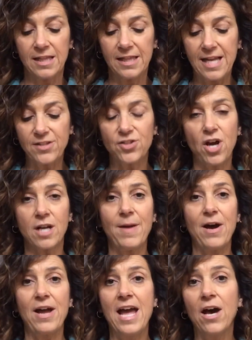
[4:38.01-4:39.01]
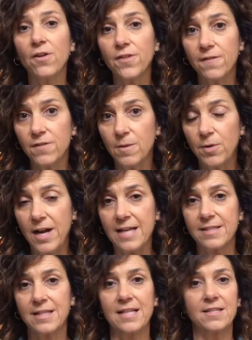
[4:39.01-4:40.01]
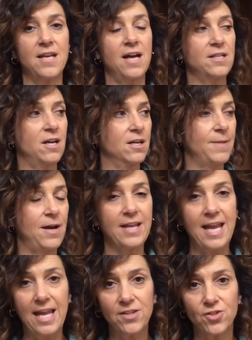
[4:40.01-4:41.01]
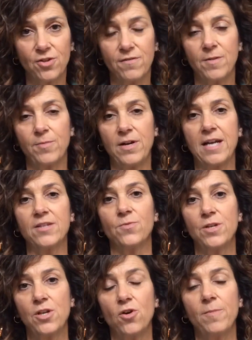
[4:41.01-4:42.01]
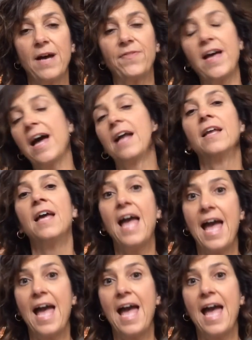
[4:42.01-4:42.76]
Let's talk about health of the breast. Let's not talk about cancer of the breast. We know about that.